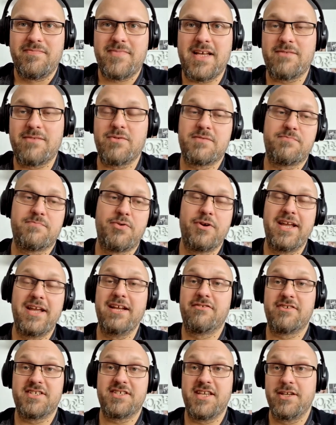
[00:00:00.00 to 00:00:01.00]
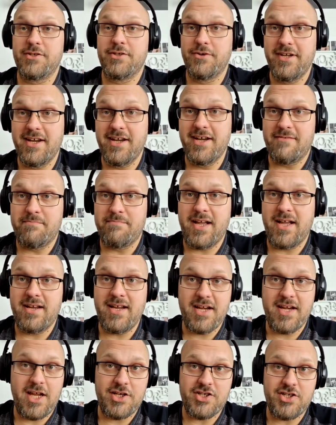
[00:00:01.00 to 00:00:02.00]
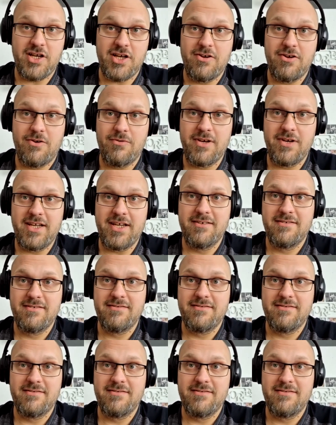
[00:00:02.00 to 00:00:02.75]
That was pretty interesting to hear by an NHL goalie.